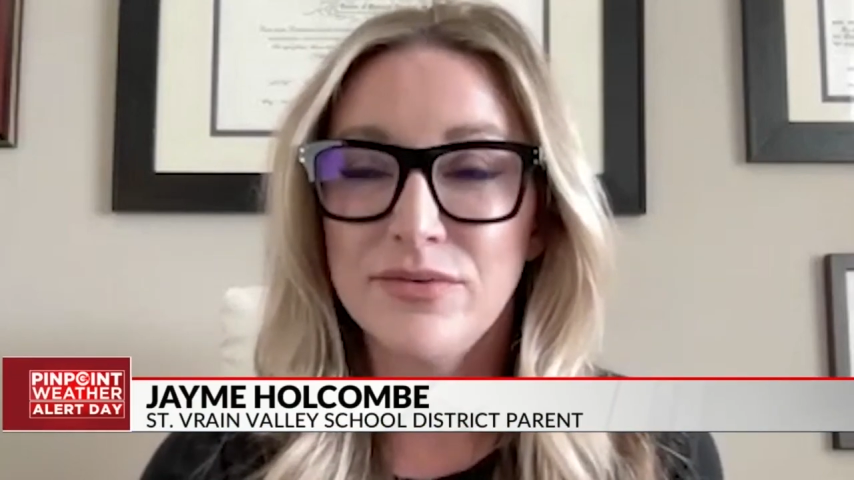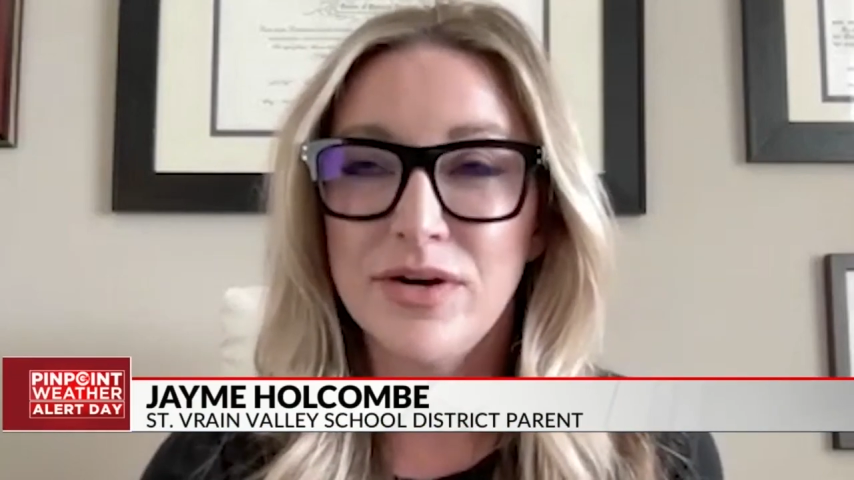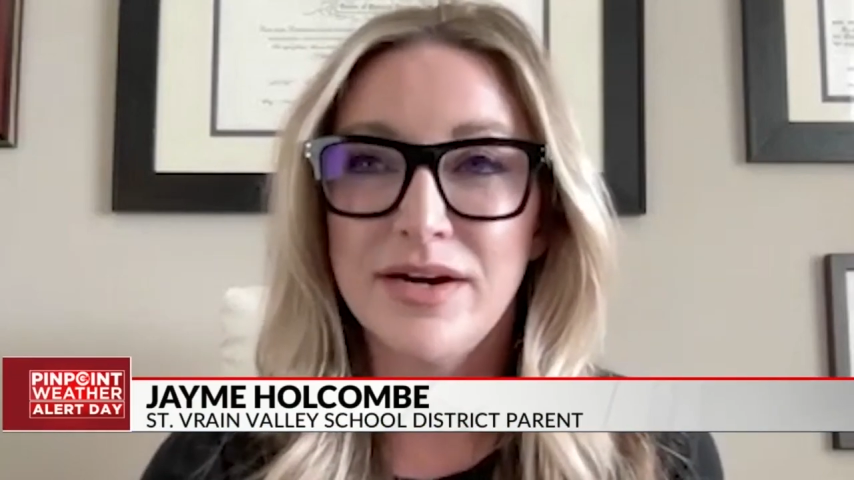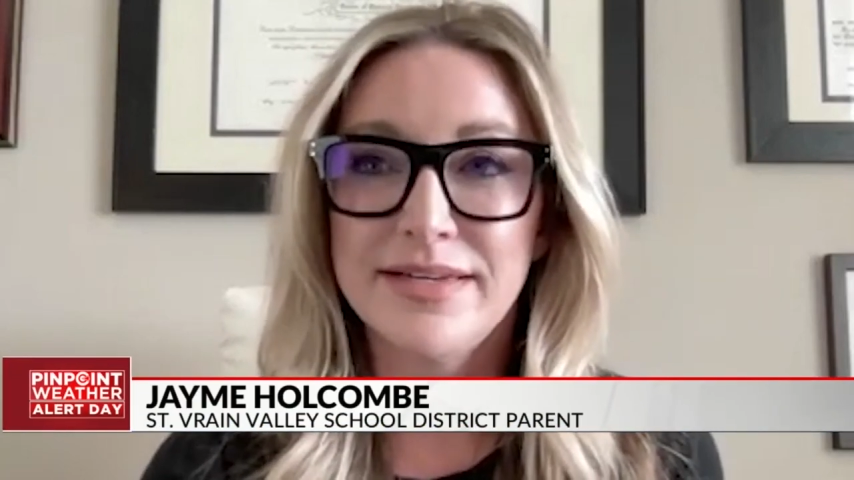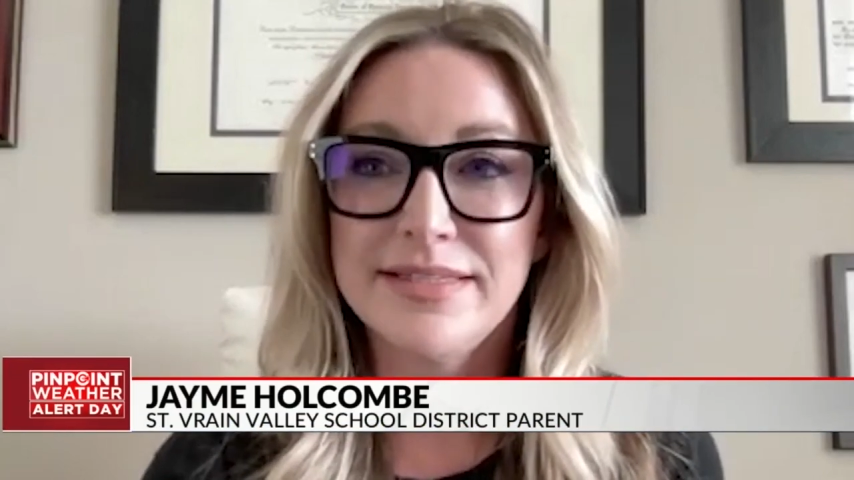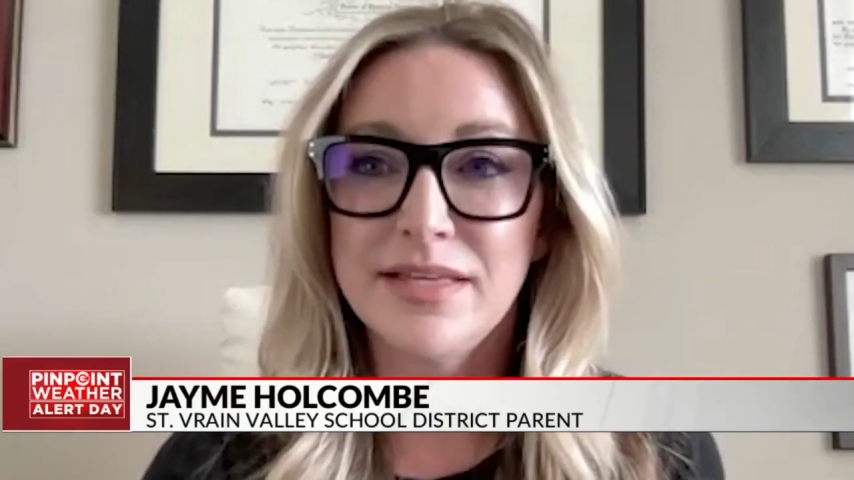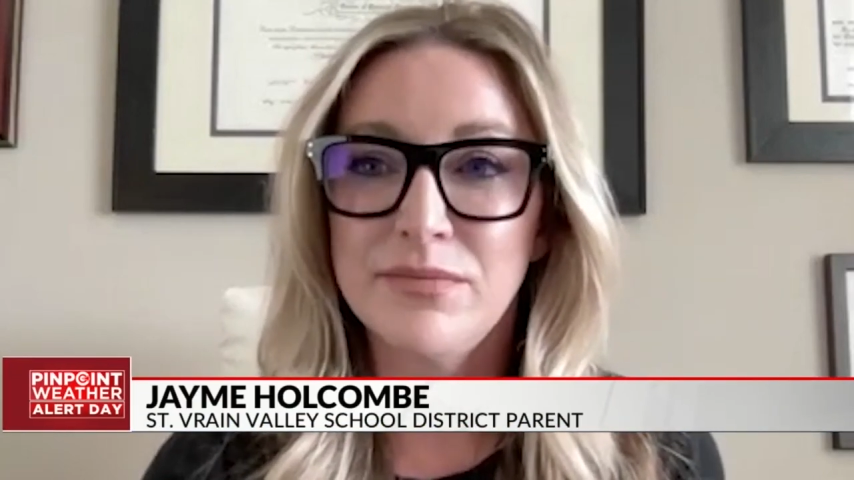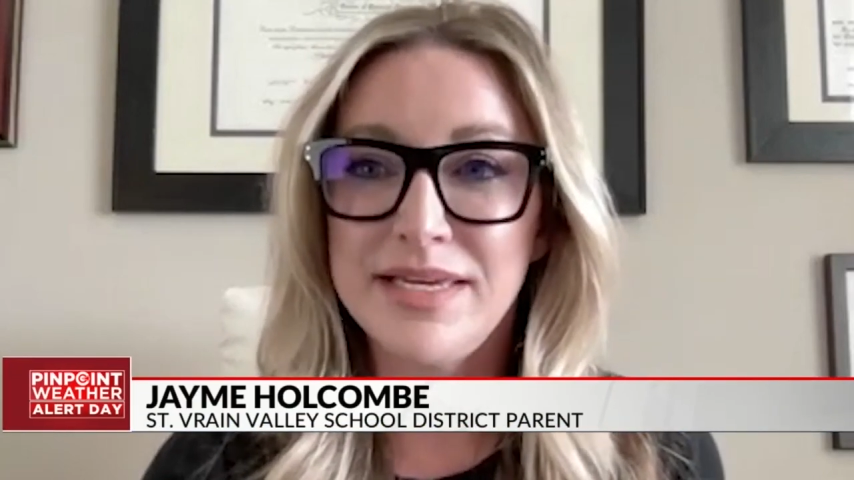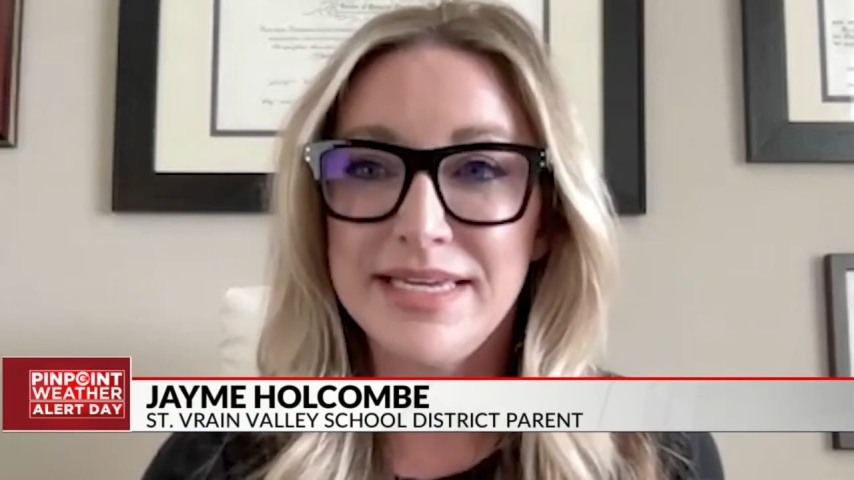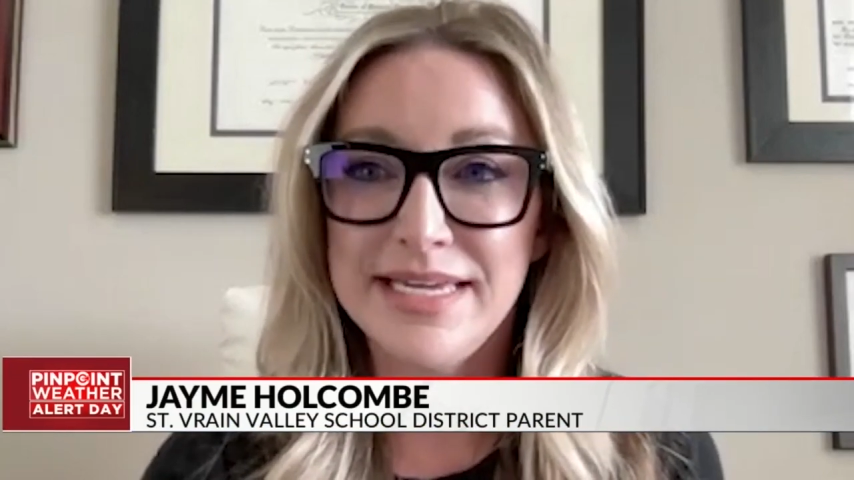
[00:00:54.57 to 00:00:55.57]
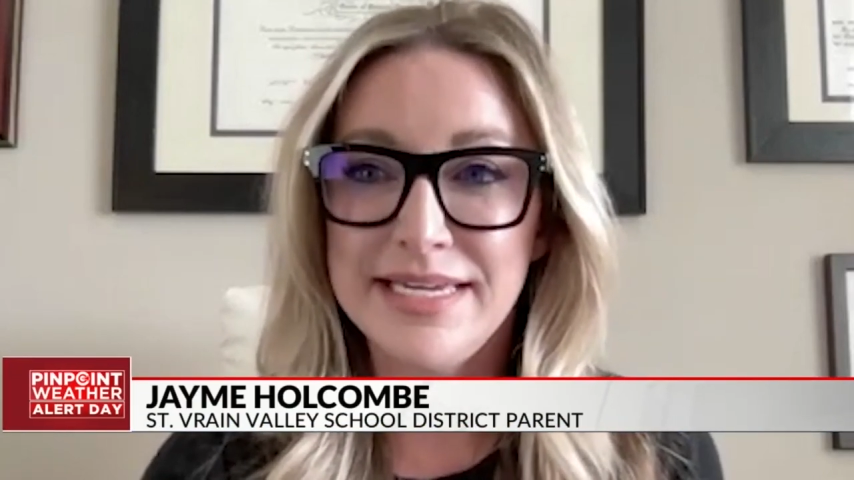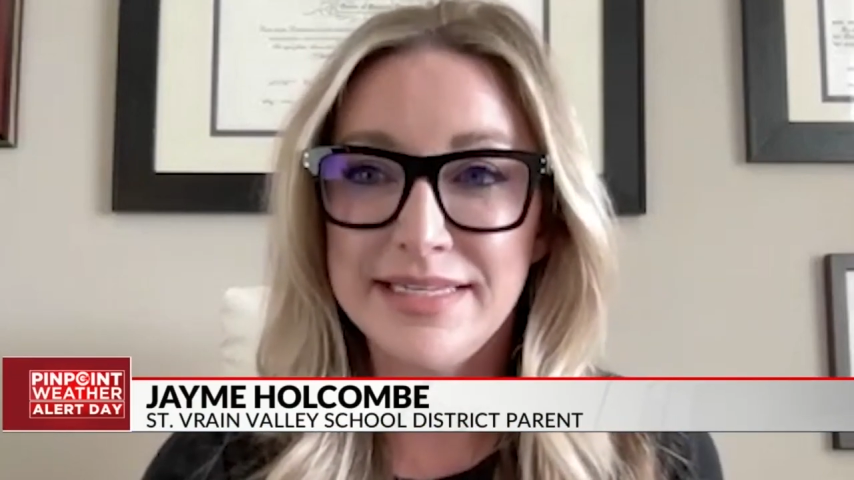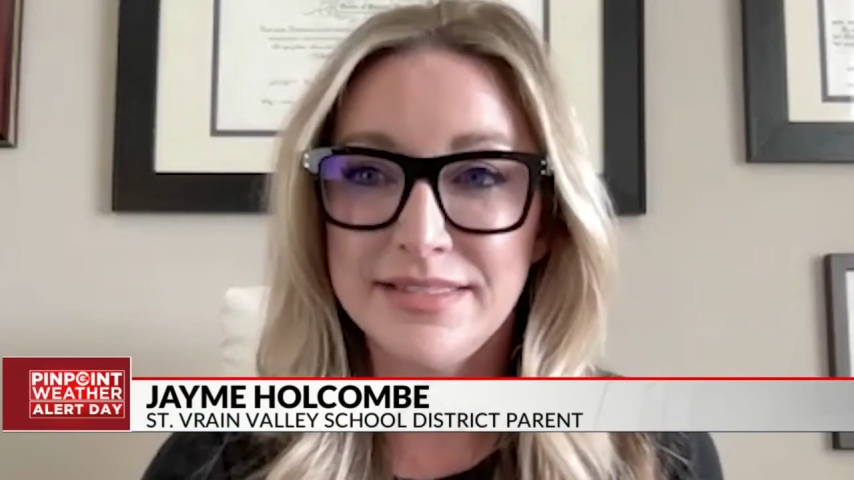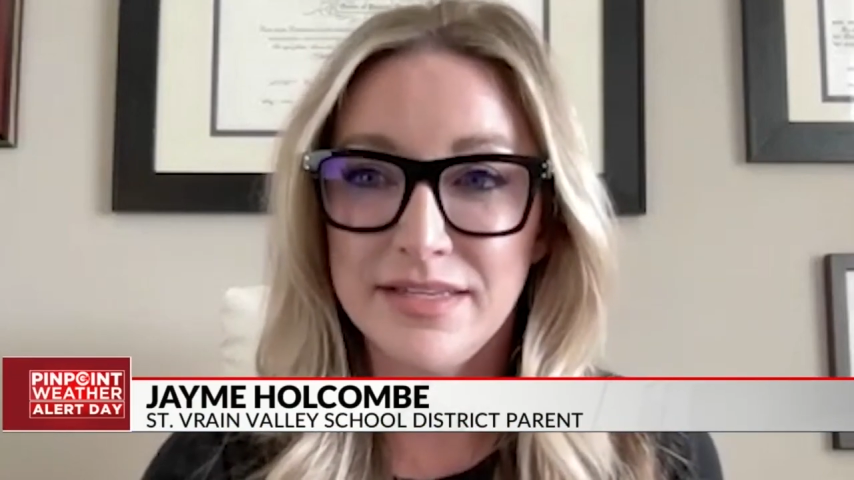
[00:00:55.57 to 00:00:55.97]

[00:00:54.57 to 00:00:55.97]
where our kids can be kids